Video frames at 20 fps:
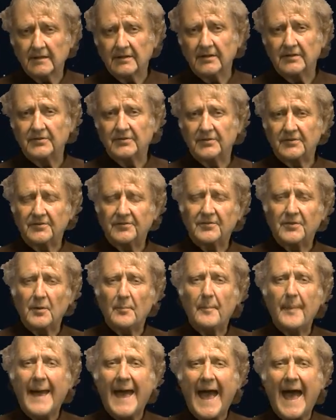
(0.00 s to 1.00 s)
This is the
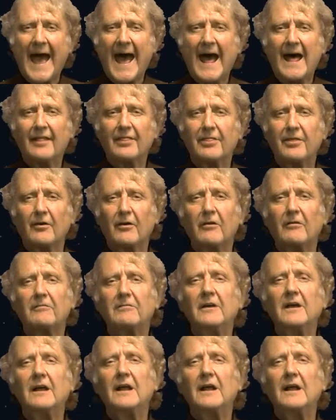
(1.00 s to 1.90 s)
path of